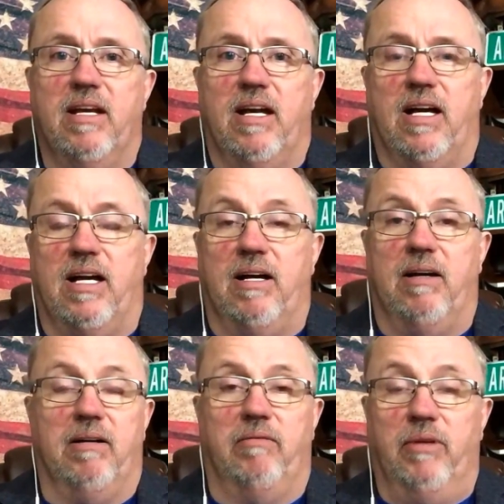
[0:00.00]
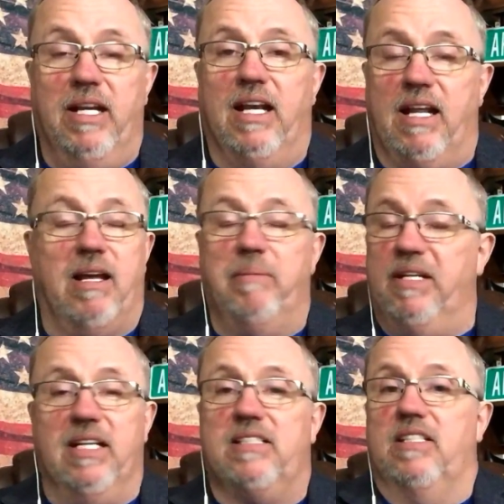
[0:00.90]
Uh, re- I mean,
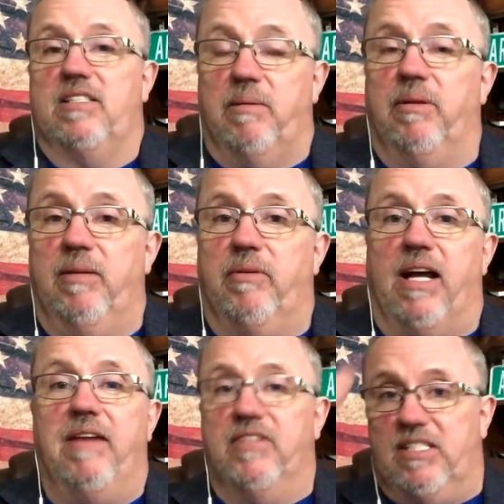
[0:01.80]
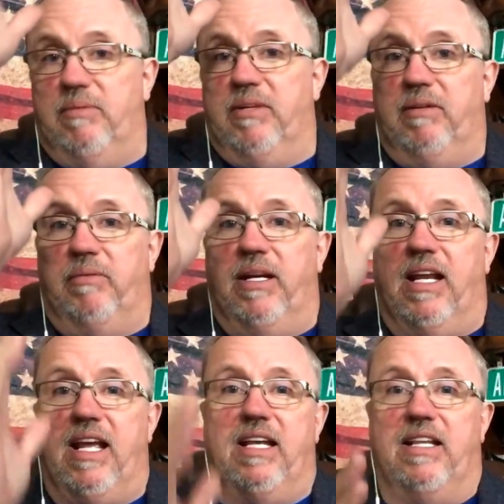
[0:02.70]
this is unbelievable. I even see when he re
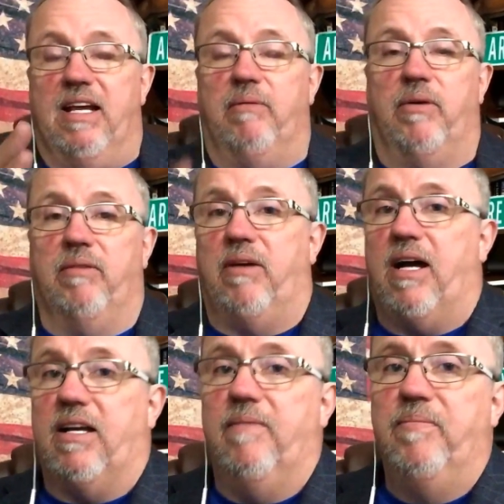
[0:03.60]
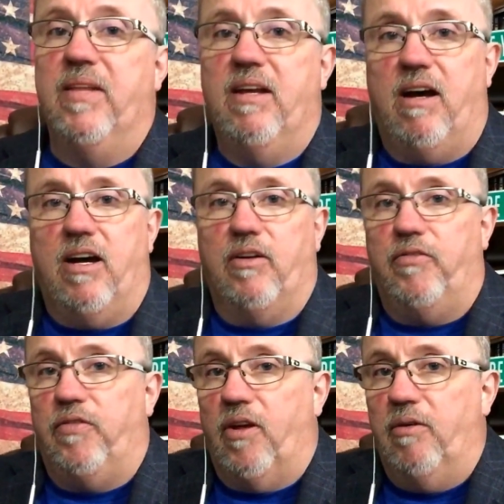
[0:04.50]
landed that one rocket on a
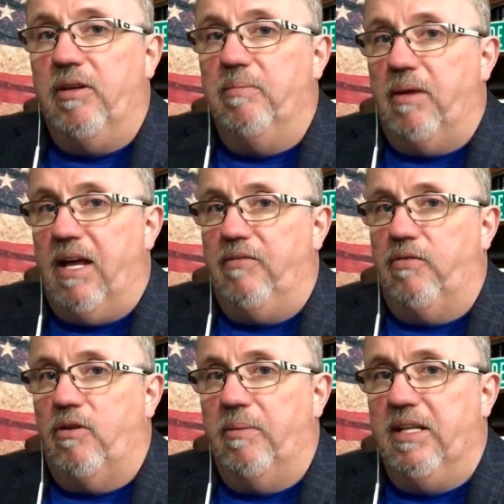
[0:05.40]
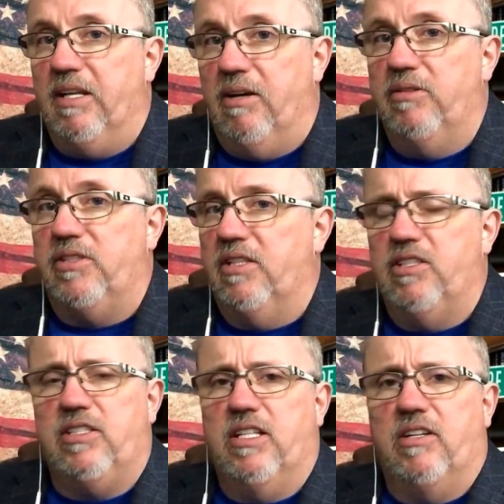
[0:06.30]
floating platform in the ocean.
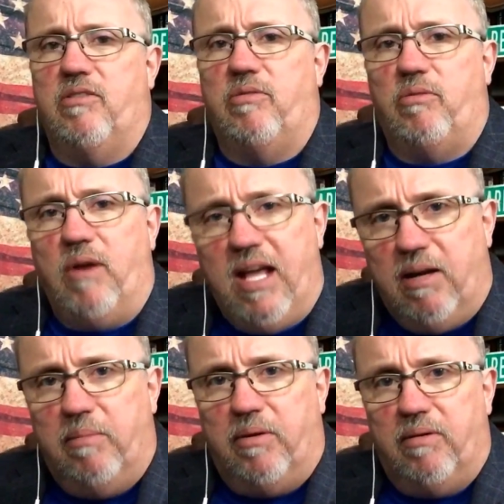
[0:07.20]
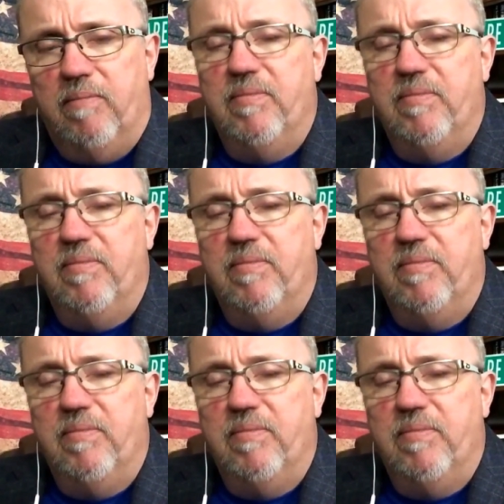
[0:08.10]
Just incredible